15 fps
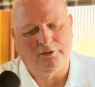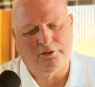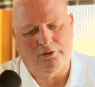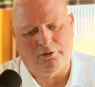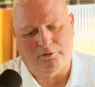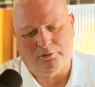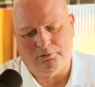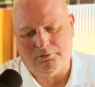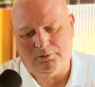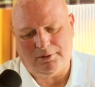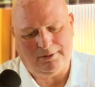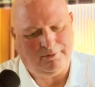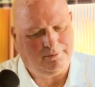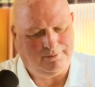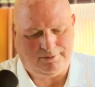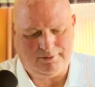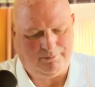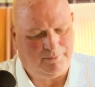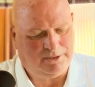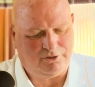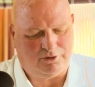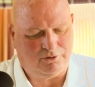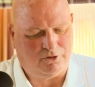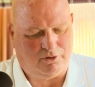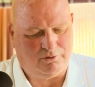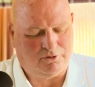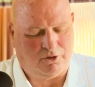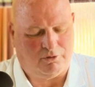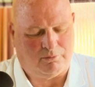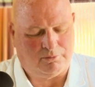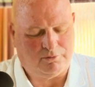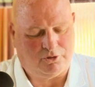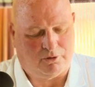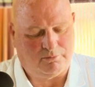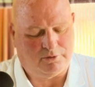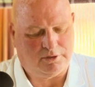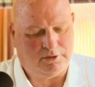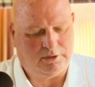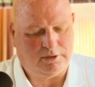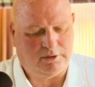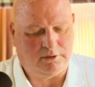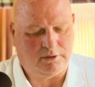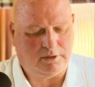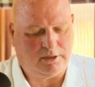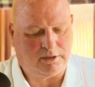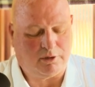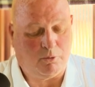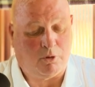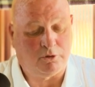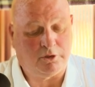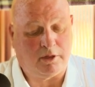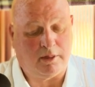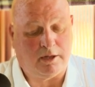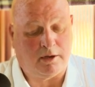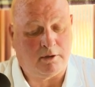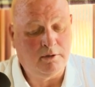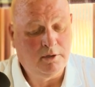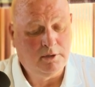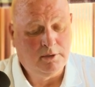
So I uh, mentioned Tom Thompson and uh, there